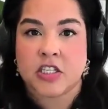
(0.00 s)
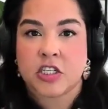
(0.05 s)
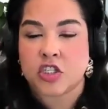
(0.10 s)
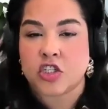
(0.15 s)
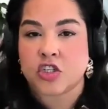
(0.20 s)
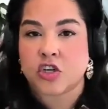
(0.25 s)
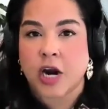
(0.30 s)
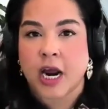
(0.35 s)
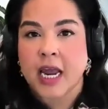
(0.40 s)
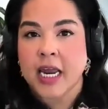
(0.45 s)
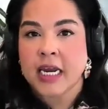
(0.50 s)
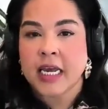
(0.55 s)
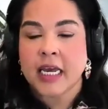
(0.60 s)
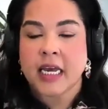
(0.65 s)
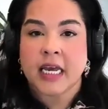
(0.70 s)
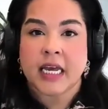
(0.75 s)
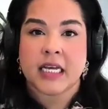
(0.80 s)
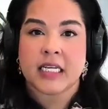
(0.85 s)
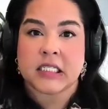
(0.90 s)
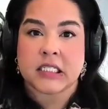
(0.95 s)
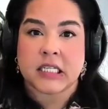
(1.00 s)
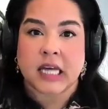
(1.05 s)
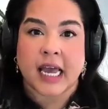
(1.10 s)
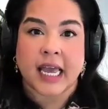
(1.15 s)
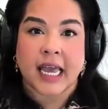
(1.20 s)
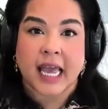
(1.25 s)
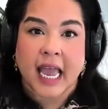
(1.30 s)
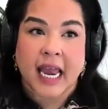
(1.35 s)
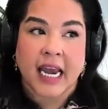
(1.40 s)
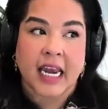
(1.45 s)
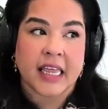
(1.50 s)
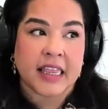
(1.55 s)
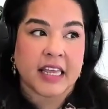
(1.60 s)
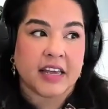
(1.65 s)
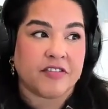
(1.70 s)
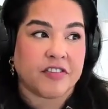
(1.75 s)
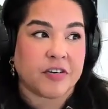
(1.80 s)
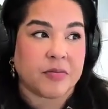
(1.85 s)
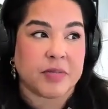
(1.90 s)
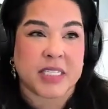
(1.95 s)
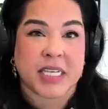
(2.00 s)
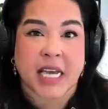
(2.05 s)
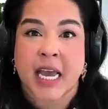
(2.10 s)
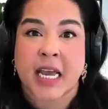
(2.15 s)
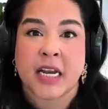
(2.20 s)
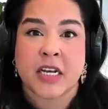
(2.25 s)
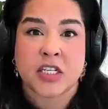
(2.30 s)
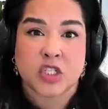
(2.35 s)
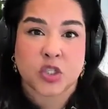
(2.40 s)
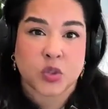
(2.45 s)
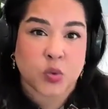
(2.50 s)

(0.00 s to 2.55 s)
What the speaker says: The training is like anything from 10,